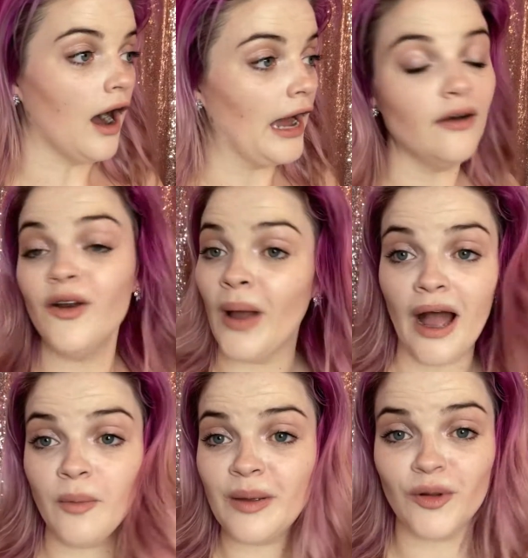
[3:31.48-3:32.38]
I don't know
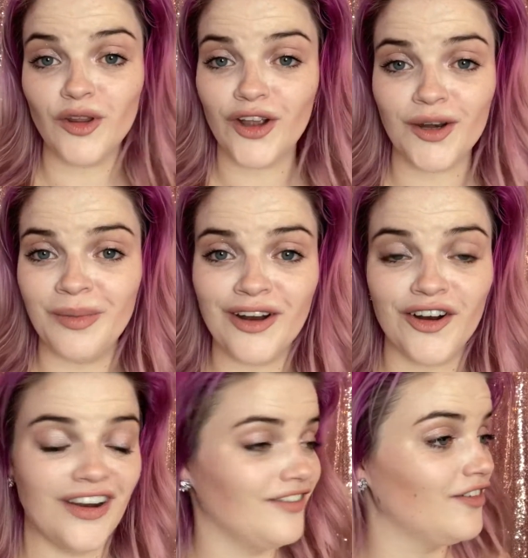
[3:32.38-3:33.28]
how people look in a mirror
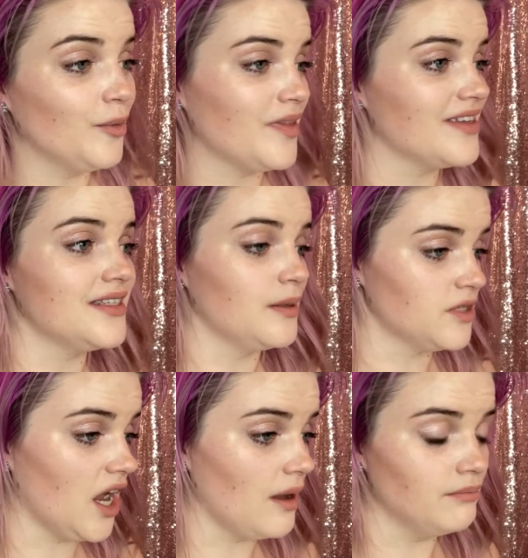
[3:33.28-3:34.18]
and film at the same
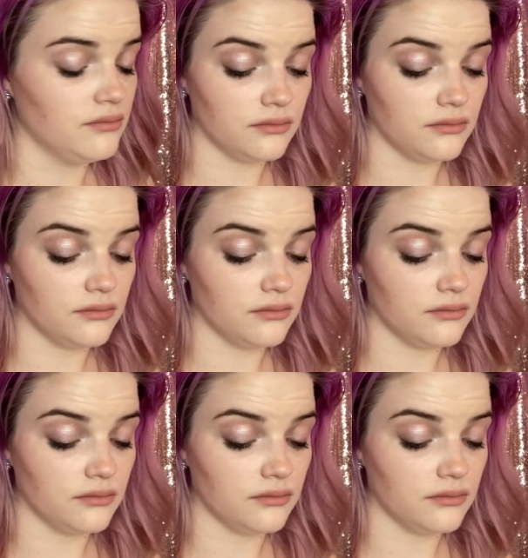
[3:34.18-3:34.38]
time.